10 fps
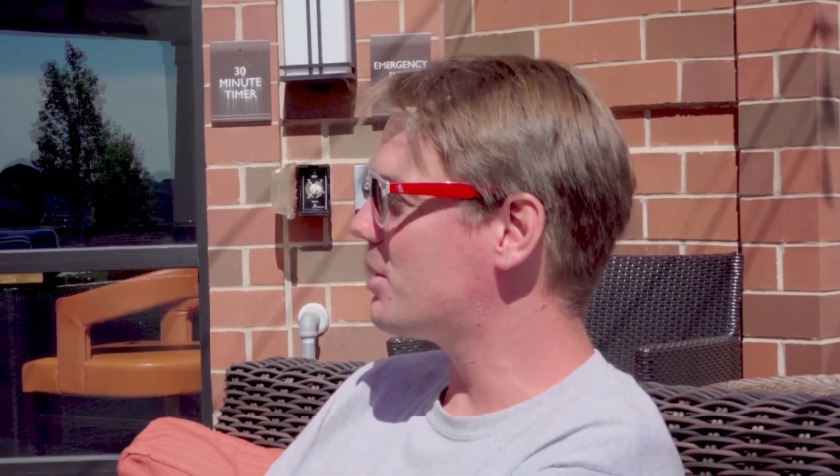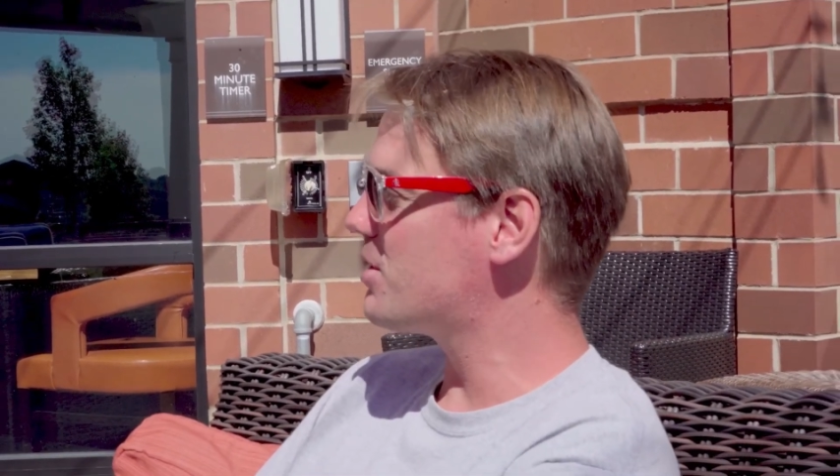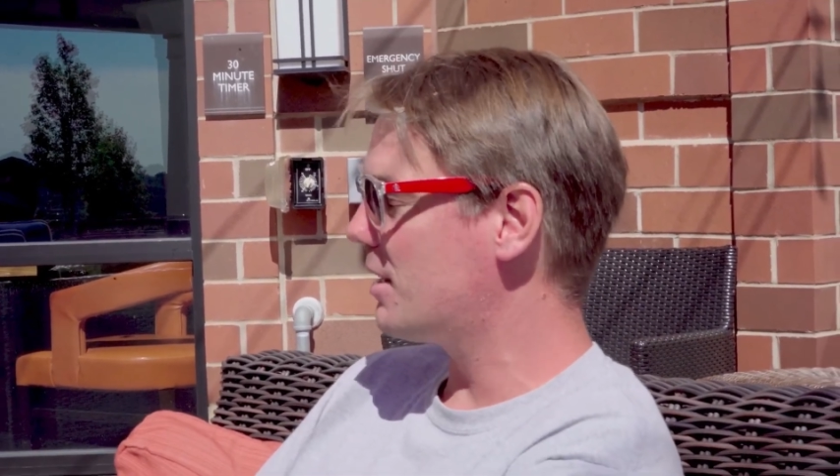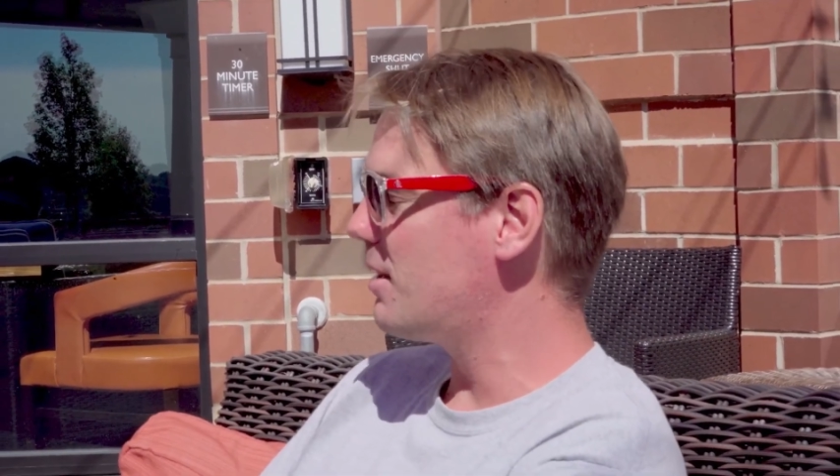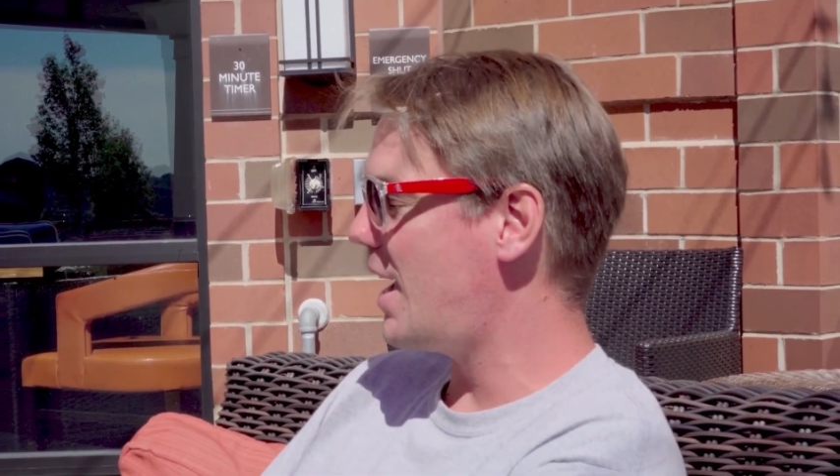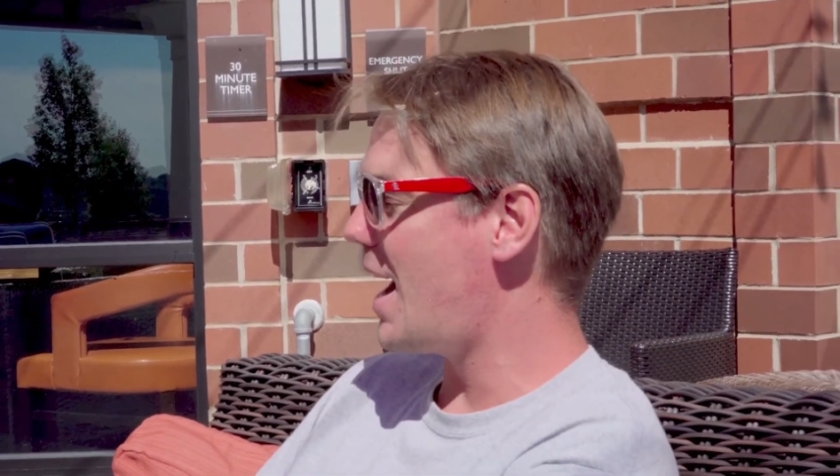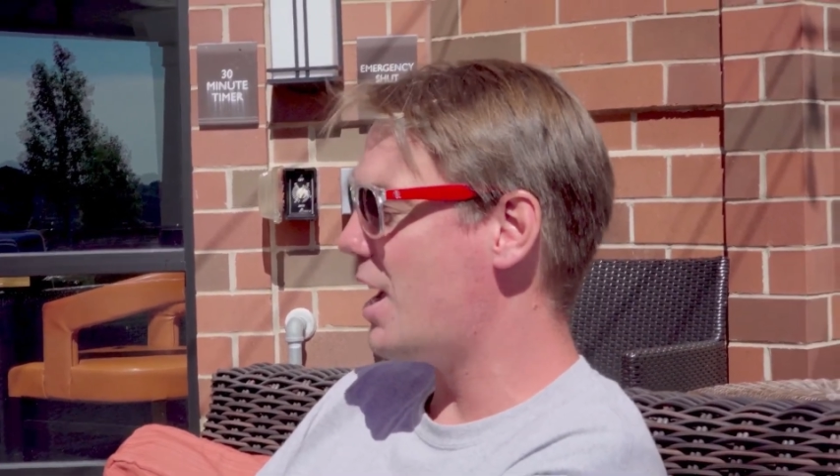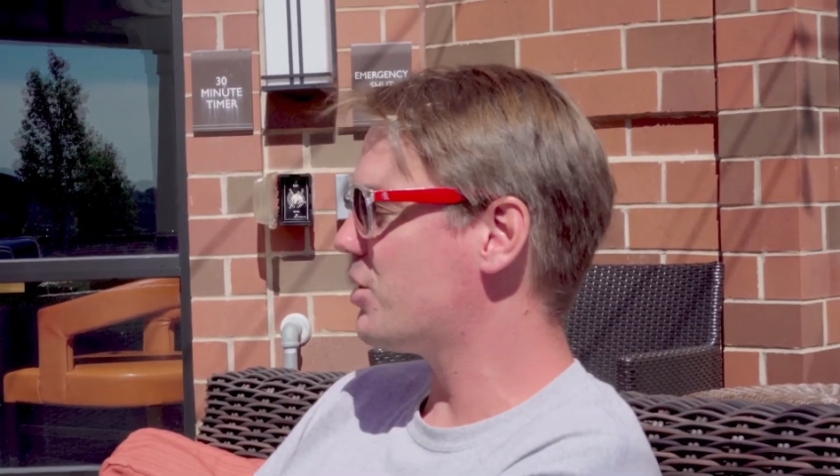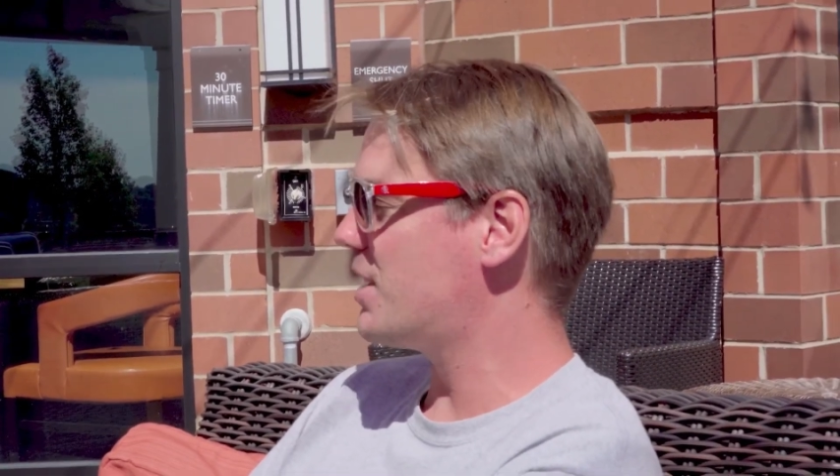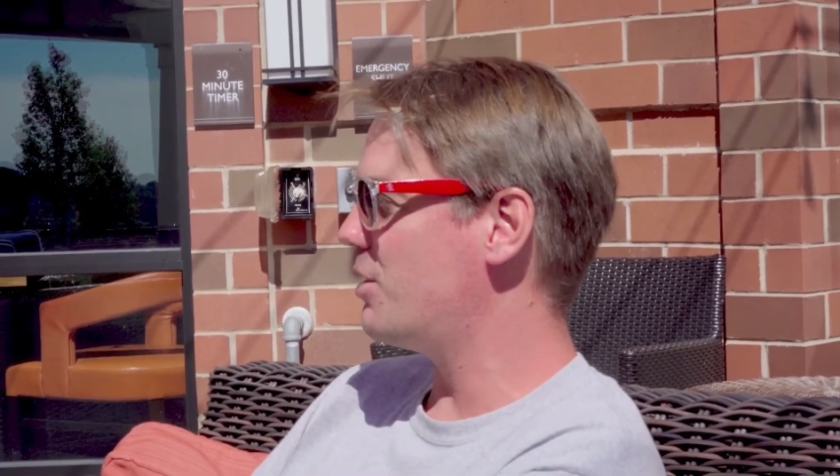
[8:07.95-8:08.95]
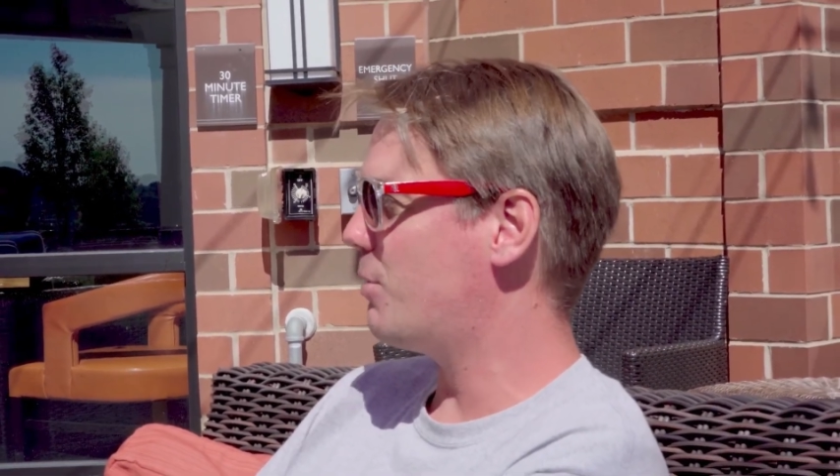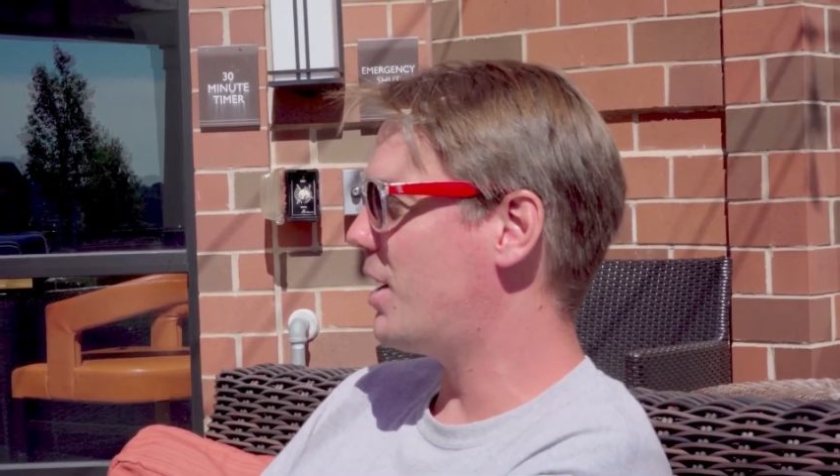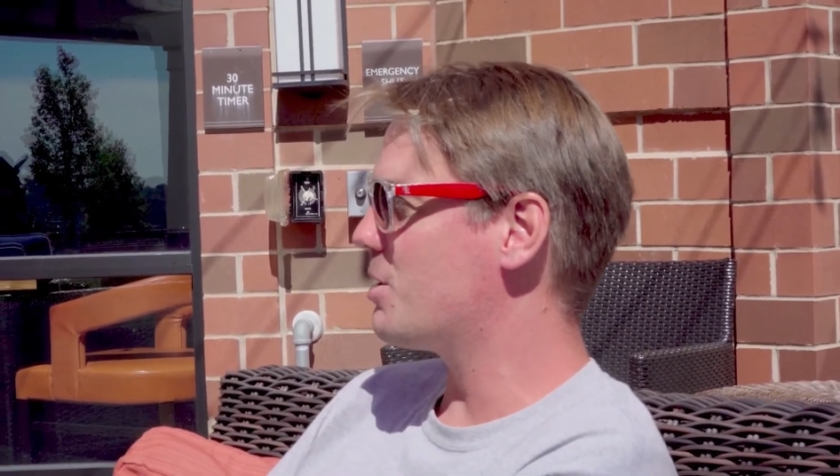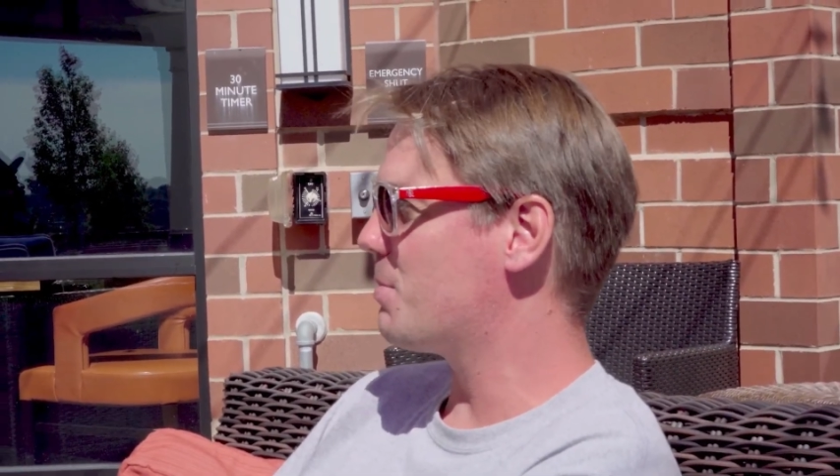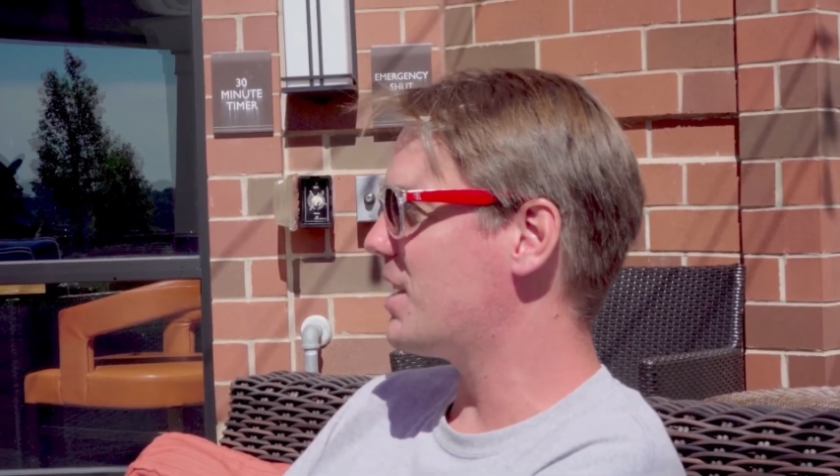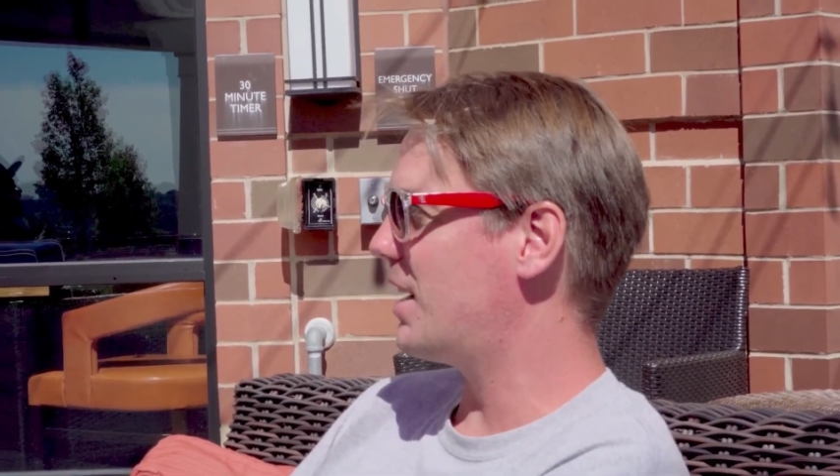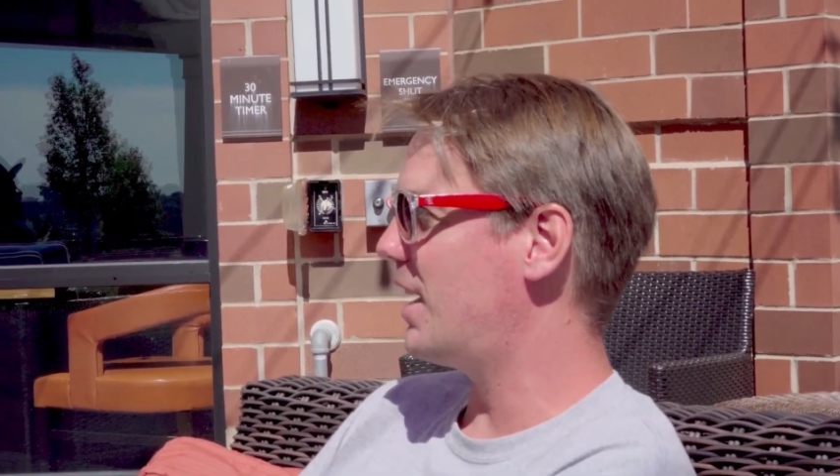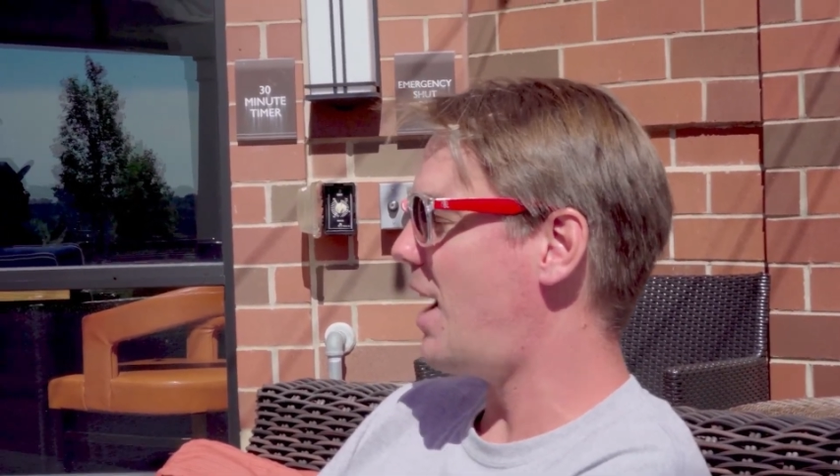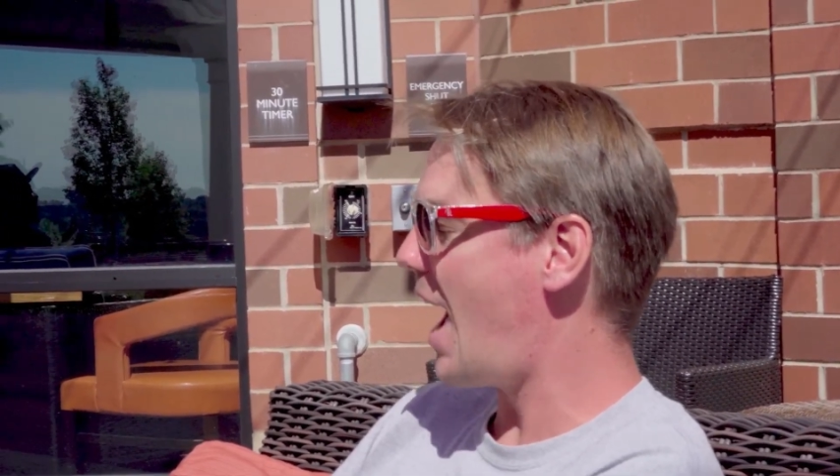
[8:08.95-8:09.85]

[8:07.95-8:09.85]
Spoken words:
It's like, yeah, I understand you 100% now. I